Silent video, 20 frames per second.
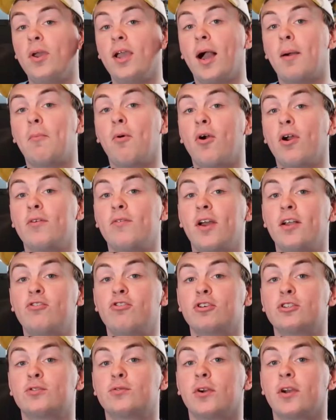We got more
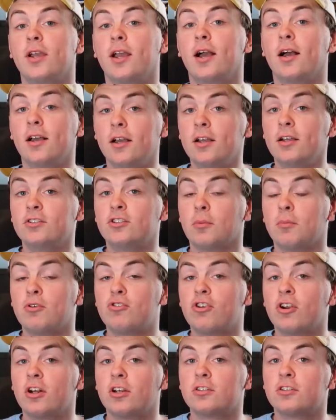adventures for you, so
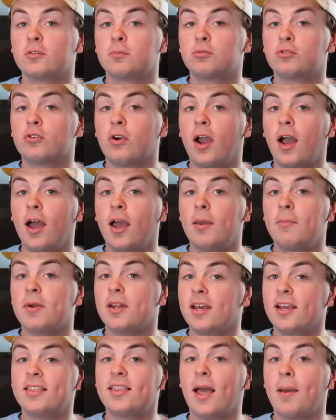be sure to subscribe
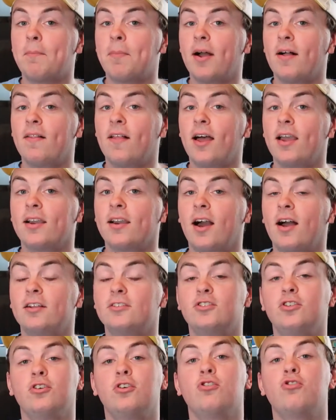and hit that bell icon
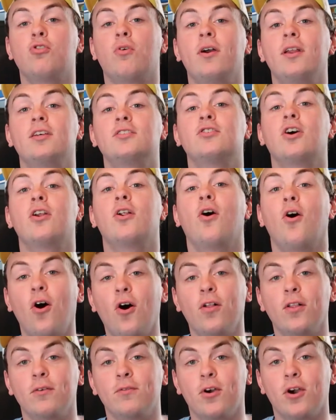so you can join us on
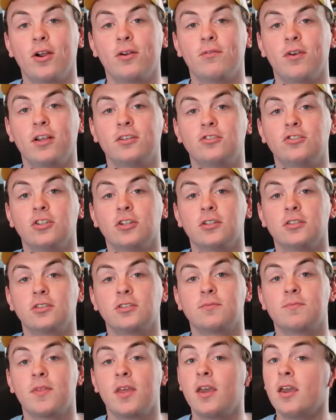all of our adventures.
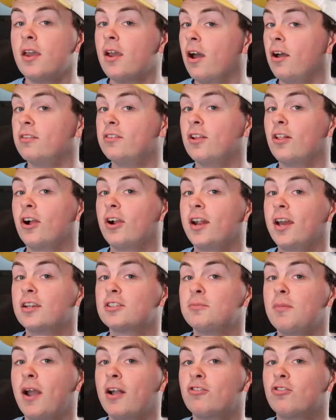Until our
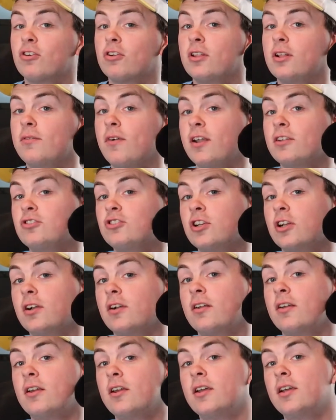next magical
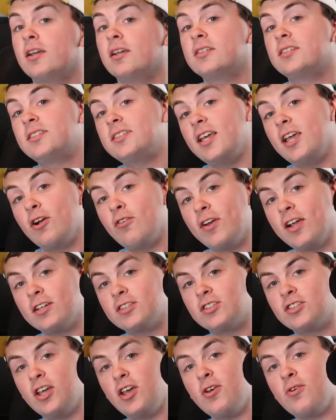adventure, see you
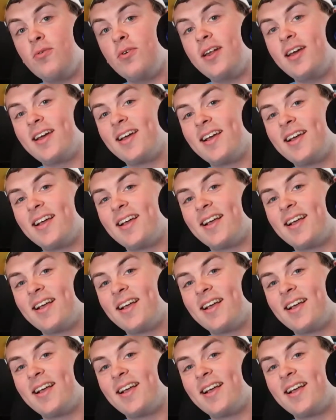real soon!